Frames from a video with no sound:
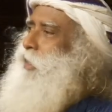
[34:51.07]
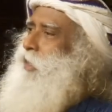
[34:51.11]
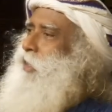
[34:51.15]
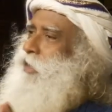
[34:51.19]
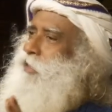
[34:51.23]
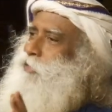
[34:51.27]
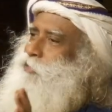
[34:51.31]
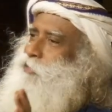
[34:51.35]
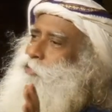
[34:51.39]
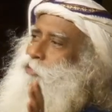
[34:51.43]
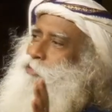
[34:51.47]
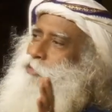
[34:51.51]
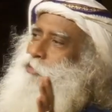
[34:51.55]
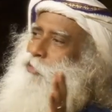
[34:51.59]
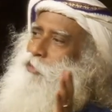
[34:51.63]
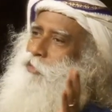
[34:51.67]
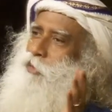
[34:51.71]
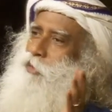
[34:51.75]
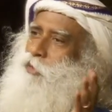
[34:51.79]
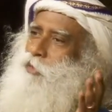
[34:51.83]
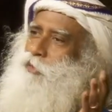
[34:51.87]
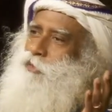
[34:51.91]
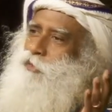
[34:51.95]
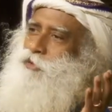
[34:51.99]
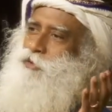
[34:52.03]
You know
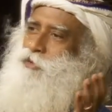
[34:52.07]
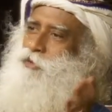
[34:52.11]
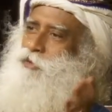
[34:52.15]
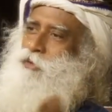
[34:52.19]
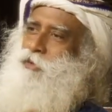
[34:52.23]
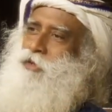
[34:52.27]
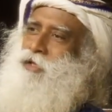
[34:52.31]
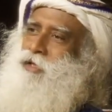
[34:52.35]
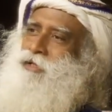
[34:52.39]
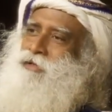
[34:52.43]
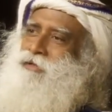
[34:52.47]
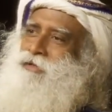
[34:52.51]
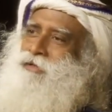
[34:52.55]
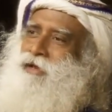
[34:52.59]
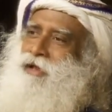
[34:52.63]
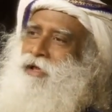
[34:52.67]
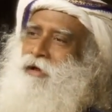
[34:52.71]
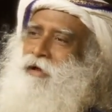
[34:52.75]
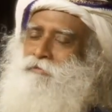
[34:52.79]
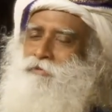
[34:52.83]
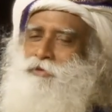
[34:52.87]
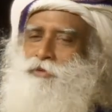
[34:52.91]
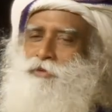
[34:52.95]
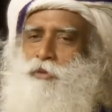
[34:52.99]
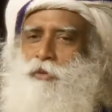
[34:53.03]
the old story that
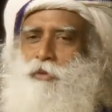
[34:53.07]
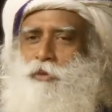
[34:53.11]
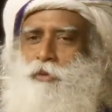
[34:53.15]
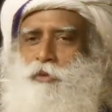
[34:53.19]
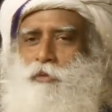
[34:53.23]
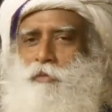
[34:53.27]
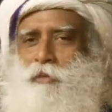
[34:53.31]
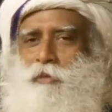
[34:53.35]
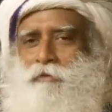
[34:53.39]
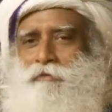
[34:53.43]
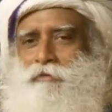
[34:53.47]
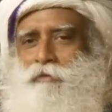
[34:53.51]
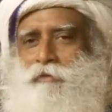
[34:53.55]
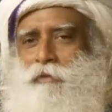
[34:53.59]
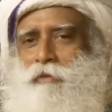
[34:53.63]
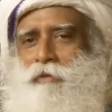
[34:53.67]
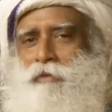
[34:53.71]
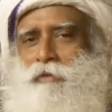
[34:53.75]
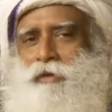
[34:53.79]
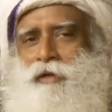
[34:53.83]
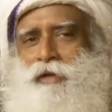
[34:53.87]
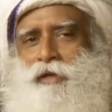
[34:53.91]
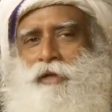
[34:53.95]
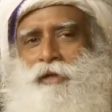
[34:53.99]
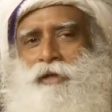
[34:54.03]
I've told you
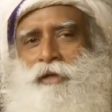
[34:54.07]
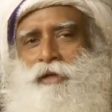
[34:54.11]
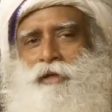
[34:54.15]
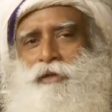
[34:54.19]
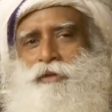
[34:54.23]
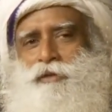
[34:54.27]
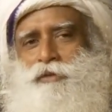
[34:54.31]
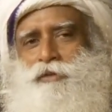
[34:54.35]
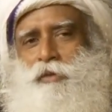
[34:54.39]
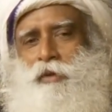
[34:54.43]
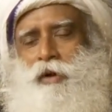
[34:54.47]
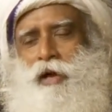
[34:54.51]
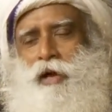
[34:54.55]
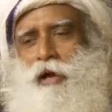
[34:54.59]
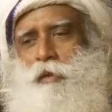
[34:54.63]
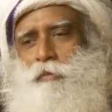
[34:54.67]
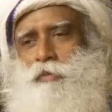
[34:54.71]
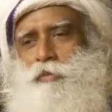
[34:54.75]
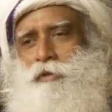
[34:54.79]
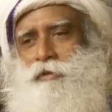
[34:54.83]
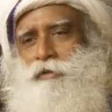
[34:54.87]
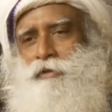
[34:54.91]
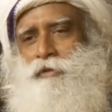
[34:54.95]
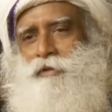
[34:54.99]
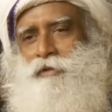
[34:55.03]
before. It so
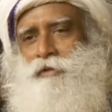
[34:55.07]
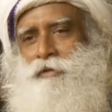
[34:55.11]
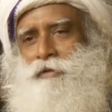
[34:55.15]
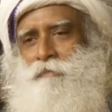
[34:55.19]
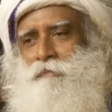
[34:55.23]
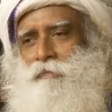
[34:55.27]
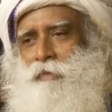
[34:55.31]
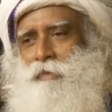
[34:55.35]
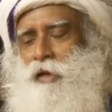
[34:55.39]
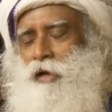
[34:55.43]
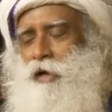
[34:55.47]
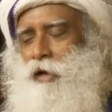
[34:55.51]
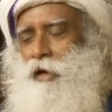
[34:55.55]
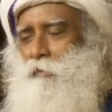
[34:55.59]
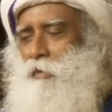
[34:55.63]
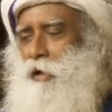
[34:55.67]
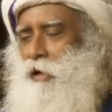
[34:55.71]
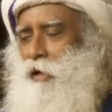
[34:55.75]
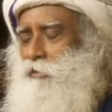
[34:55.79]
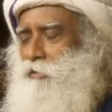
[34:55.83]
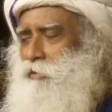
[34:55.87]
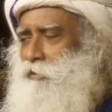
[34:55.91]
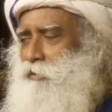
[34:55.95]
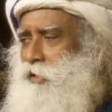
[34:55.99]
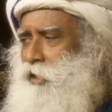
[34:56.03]
happened,
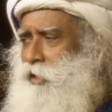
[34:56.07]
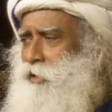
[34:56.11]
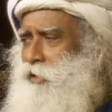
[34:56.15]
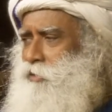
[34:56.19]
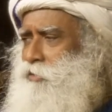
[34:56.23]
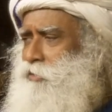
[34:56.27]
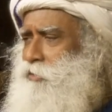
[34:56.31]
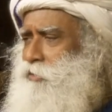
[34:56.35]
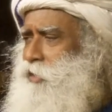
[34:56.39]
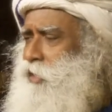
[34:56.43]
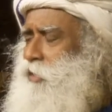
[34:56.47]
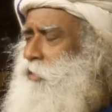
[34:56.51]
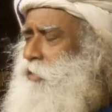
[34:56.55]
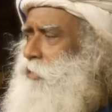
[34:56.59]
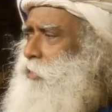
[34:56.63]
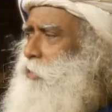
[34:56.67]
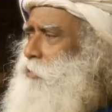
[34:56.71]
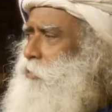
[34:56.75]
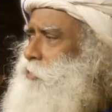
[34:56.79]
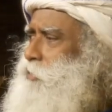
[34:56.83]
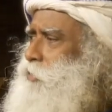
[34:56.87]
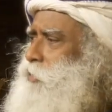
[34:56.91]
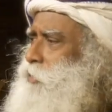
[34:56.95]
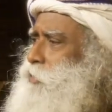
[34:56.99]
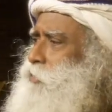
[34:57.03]
about 8 to 10
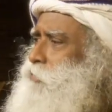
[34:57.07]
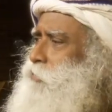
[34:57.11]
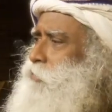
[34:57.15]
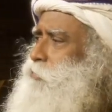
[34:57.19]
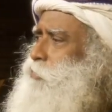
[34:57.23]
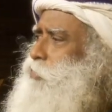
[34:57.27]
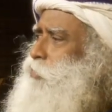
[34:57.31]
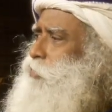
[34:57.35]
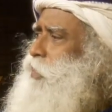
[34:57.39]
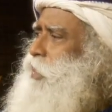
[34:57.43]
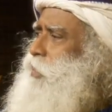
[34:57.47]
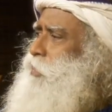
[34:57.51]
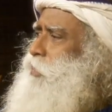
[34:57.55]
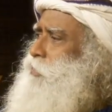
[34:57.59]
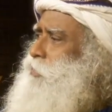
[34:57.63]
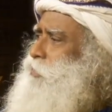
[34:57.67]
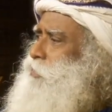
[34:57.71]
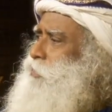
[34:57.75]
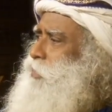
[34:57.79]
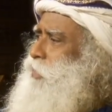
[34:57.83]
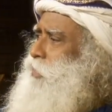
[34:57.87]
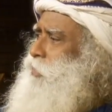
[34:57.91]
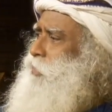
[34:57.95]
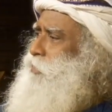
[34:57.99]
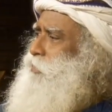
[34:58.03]
doctors from United
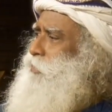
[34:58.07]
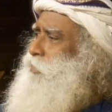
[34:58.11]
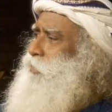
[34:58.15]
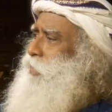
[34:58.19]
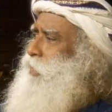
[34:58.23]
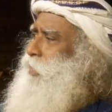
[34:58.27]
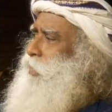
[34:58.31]
States